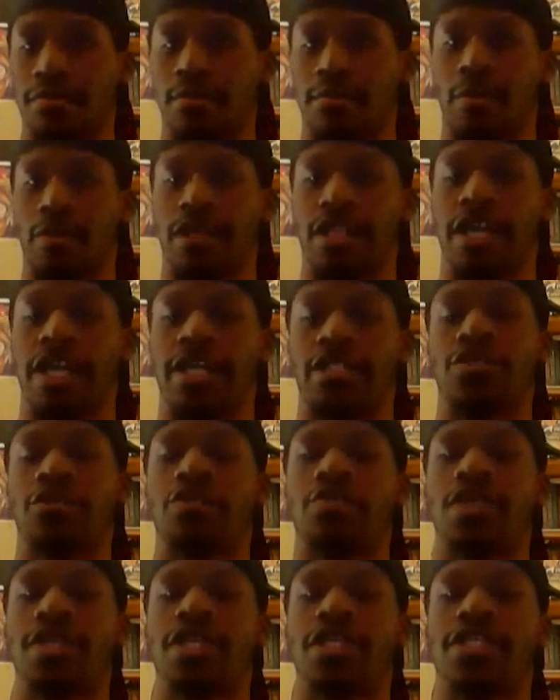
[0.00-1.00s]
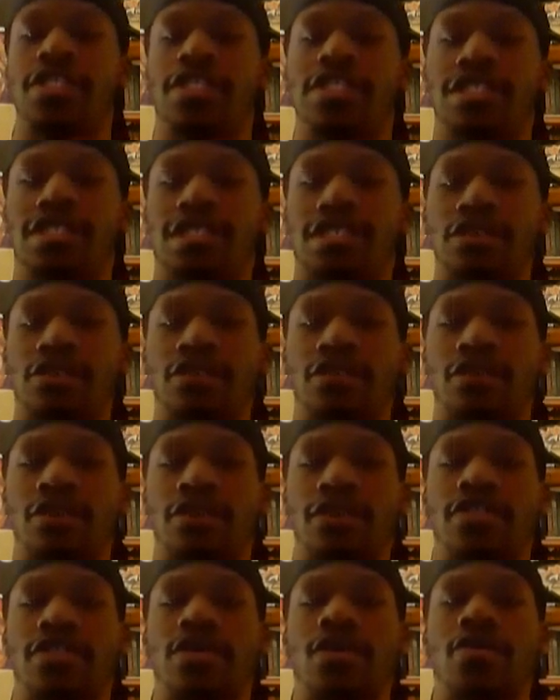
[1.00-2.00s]
we're like 2 minutes into this so
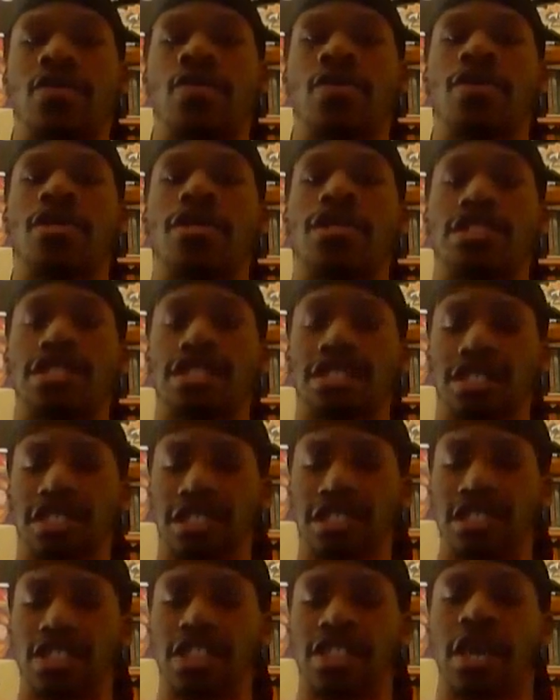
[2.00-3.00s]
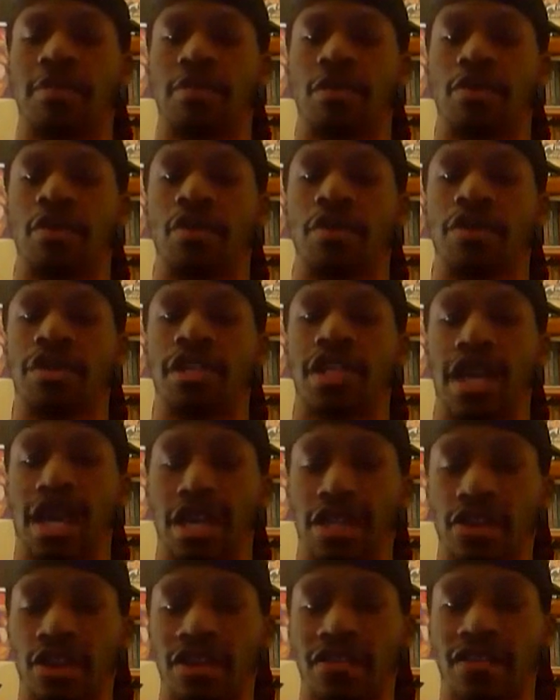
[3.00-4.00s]
far. So this is chapter
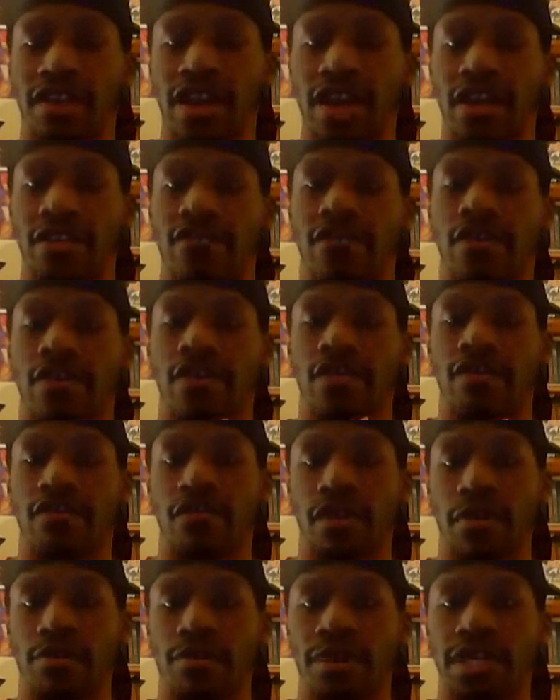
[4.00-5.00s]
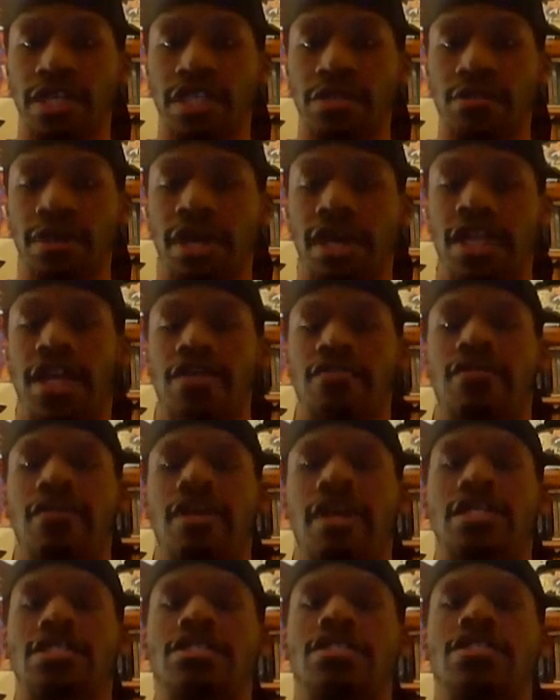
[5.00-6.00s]
935 of One Piece, my live
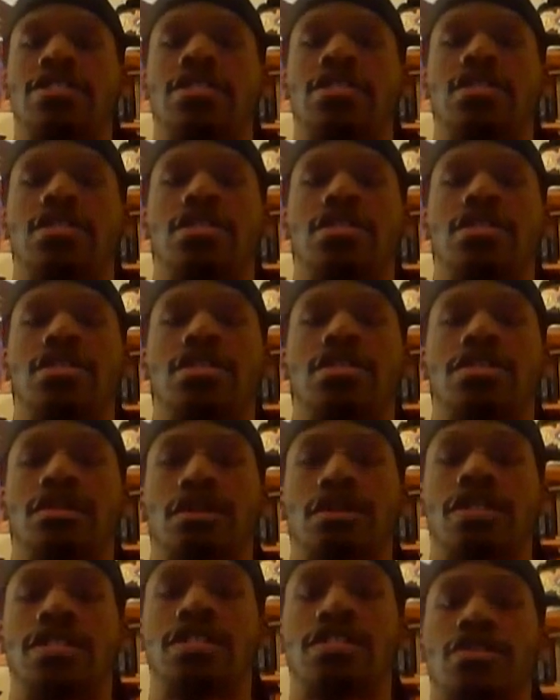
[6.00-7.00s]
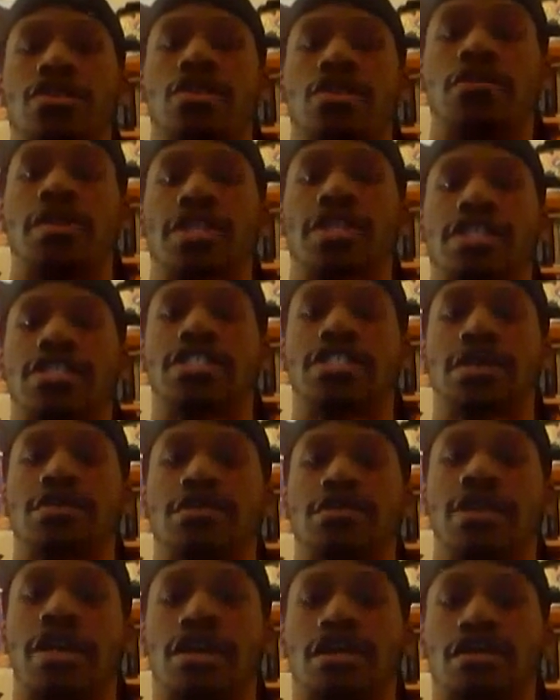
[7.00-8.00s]
reaction. So let's start reading the
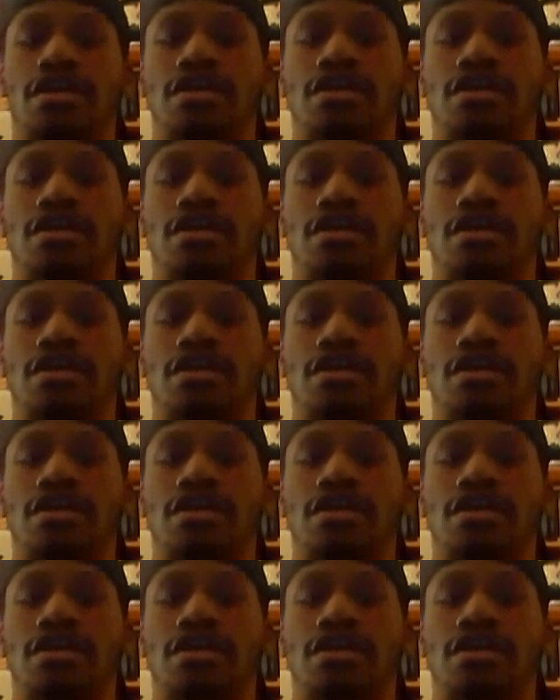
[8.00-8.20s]
chapter now.